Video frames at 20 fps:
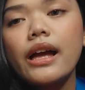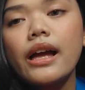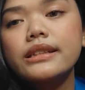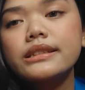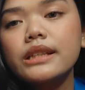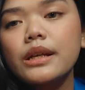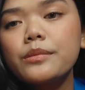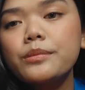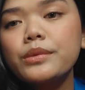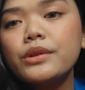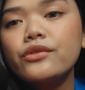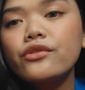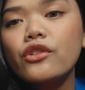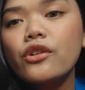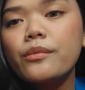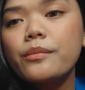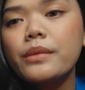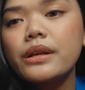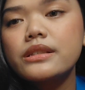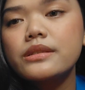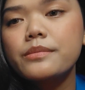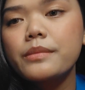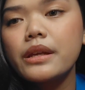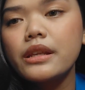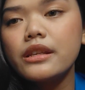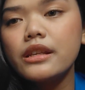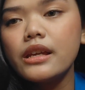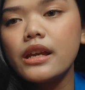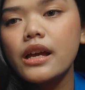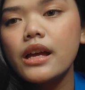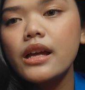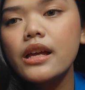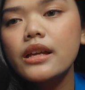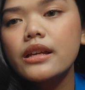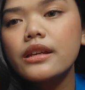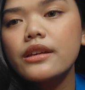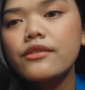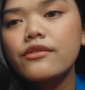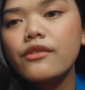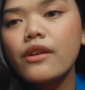Example from mass media,
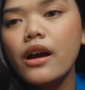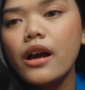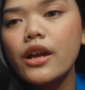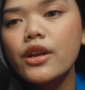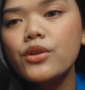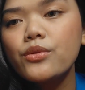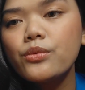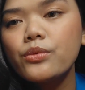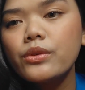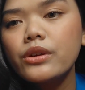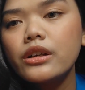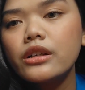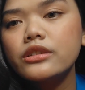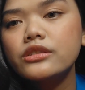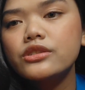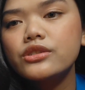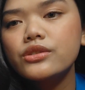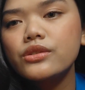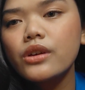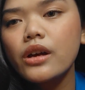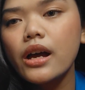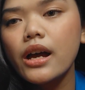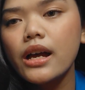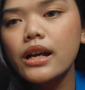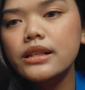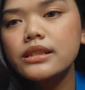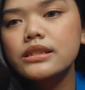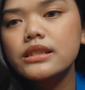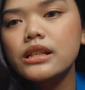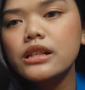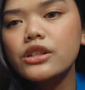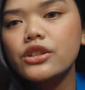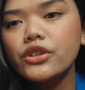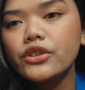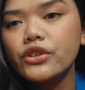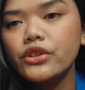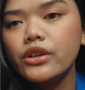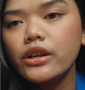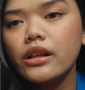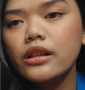if I were to ask a
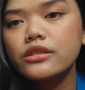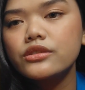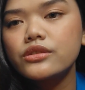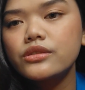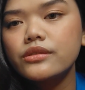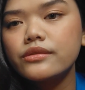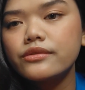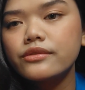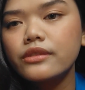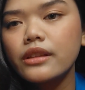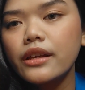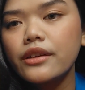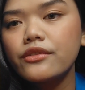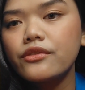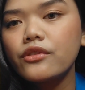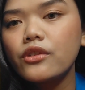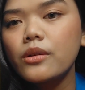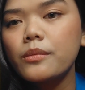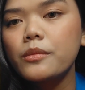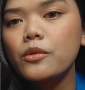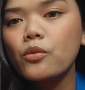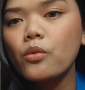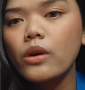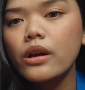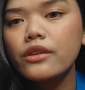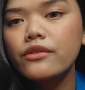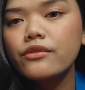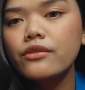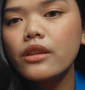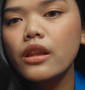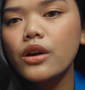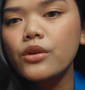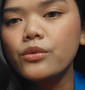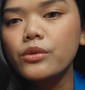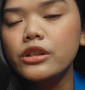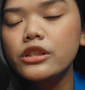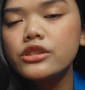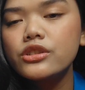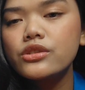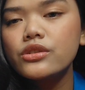general to fly from one
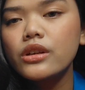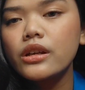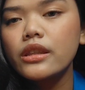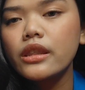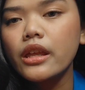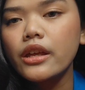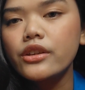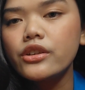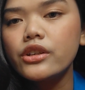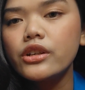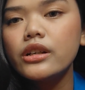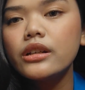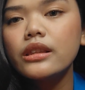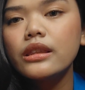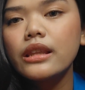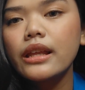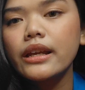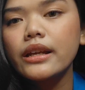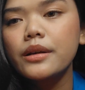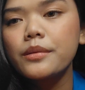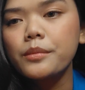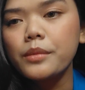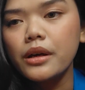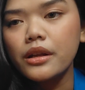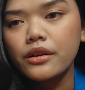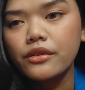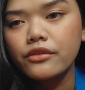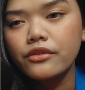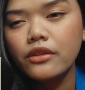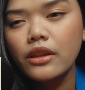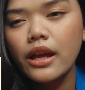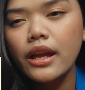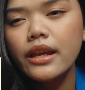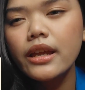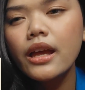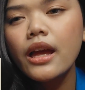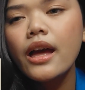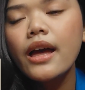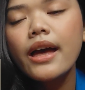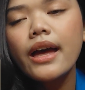flower to another like a butterfly,
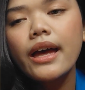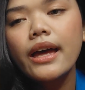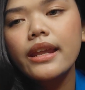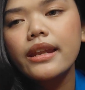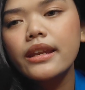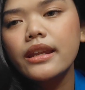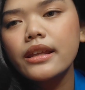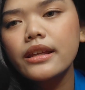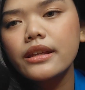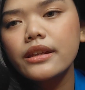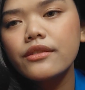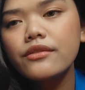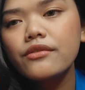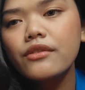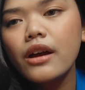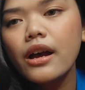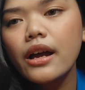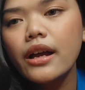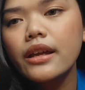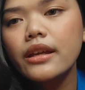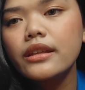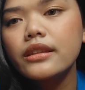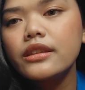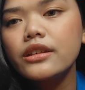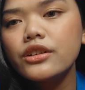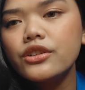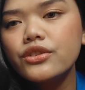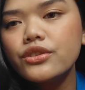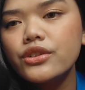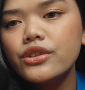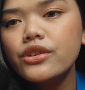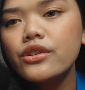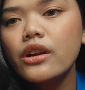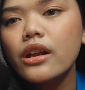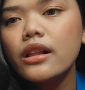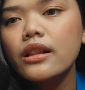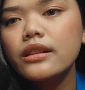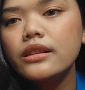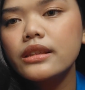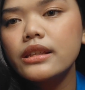and if the
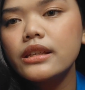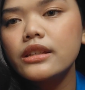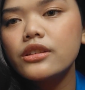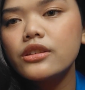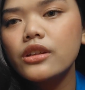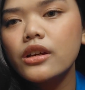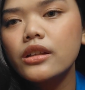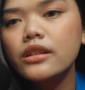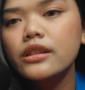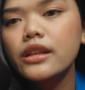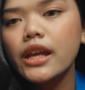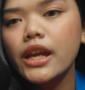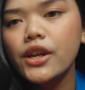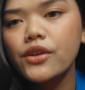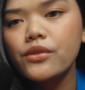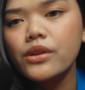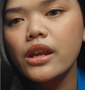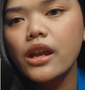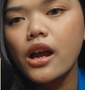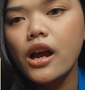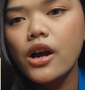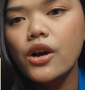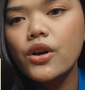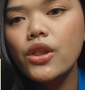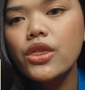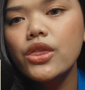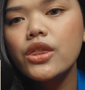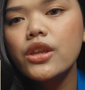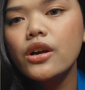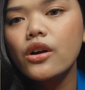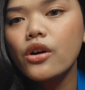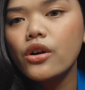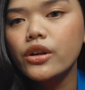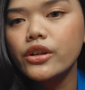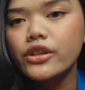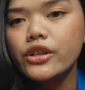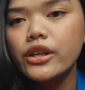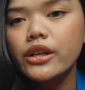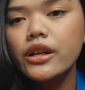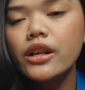general, did not carry out the
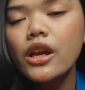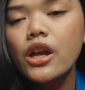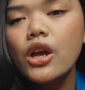order,